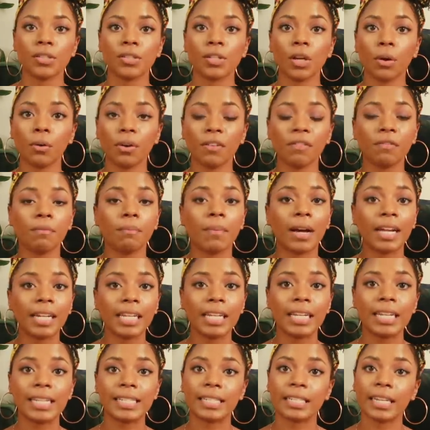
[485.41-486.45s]
So if
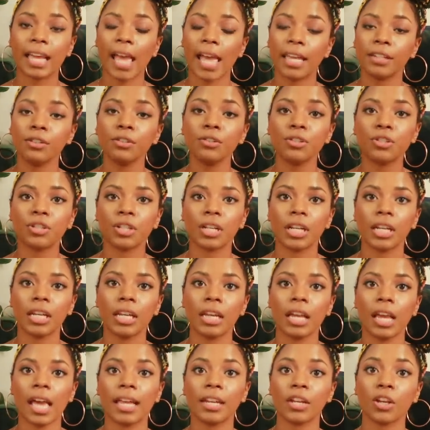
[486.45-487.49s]
money is an
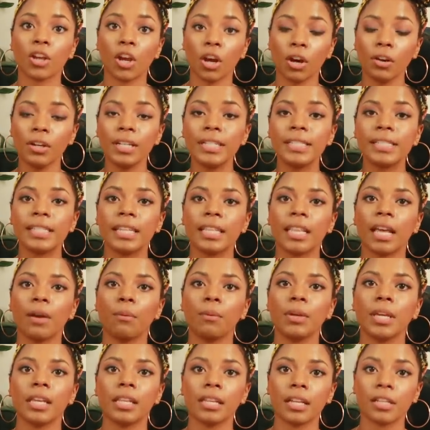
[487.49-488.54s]
energy and a currency that
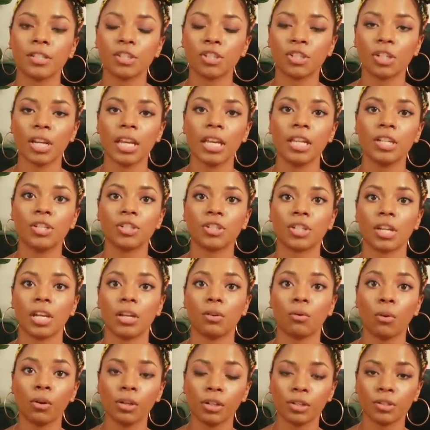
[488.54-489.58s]
we can exchange
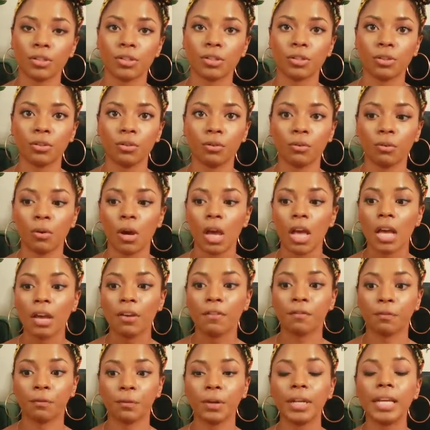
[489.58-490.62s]
in order to
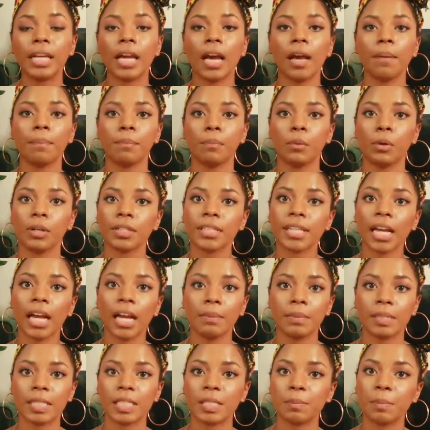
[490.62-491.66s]
free up more
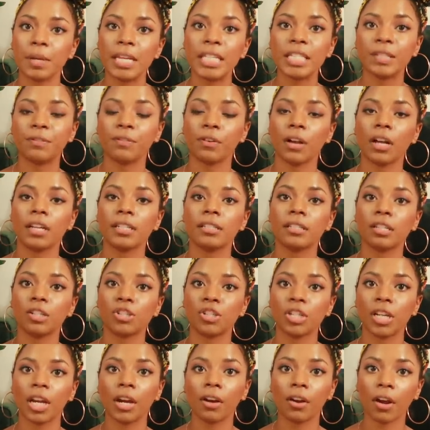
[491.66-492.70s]
time and space for us to
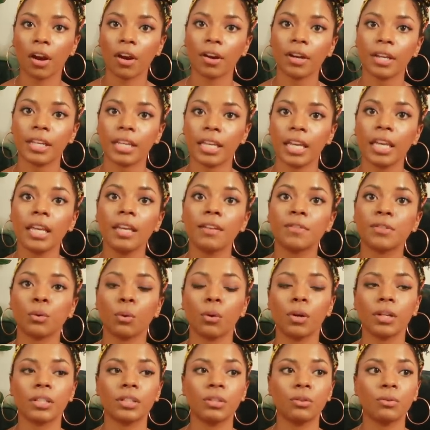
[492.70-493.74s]
share our gifts
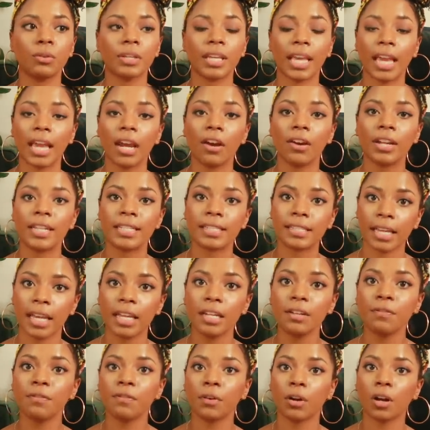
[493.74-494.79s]
or to care and
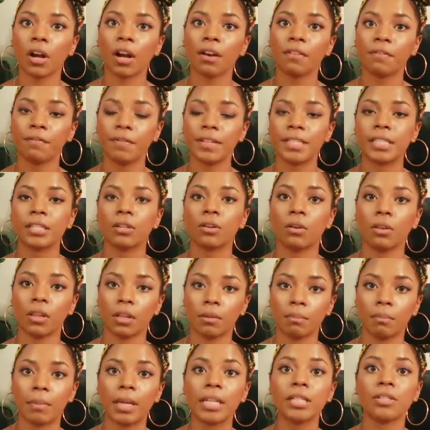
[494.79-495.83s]
tend for our physical
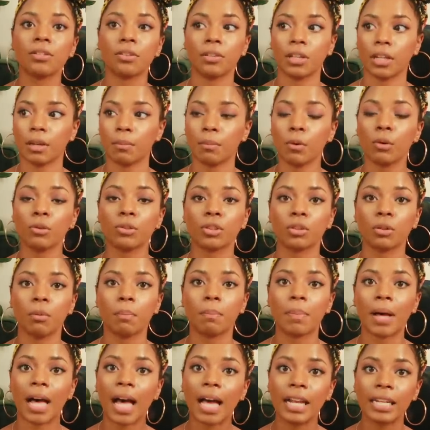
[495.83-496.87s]
and mental and emotional
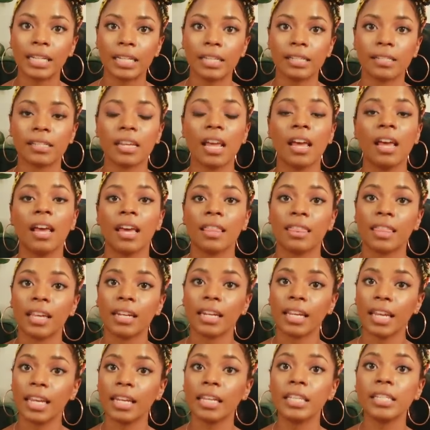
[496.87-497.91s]
bodies,
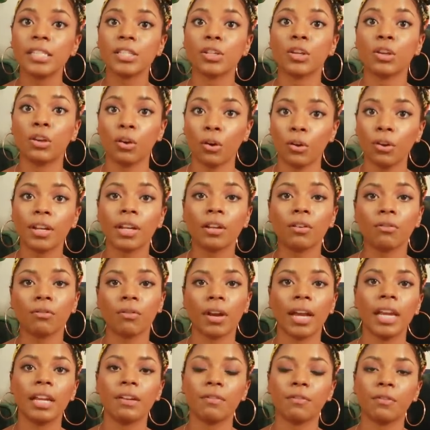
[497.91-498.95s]
then it is good and
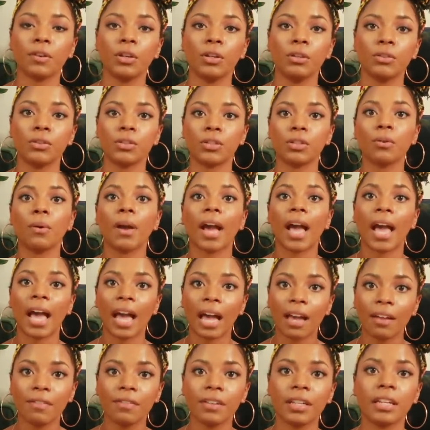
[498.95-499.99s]
right for you to
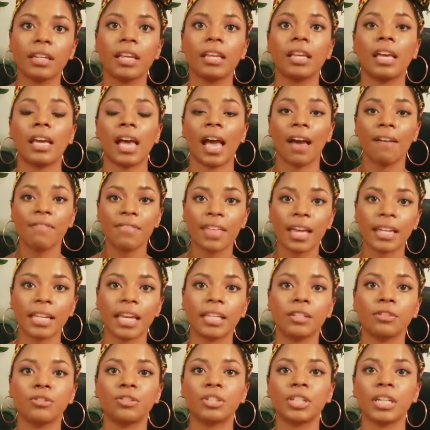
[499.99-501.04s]
have it, have that
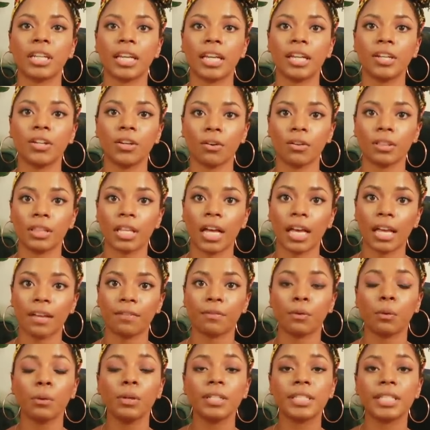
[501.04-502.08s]
energy in your life,
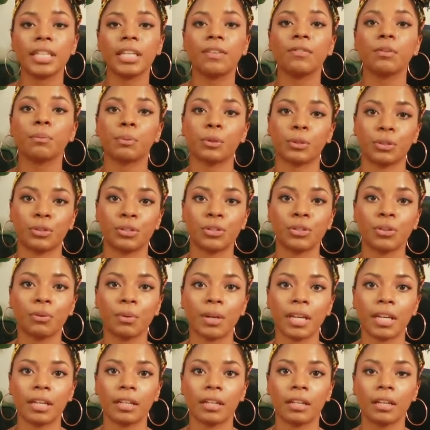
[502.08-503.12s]
or to even pursue
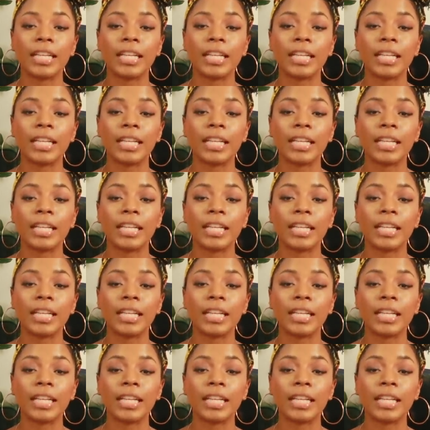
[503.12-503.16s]
it.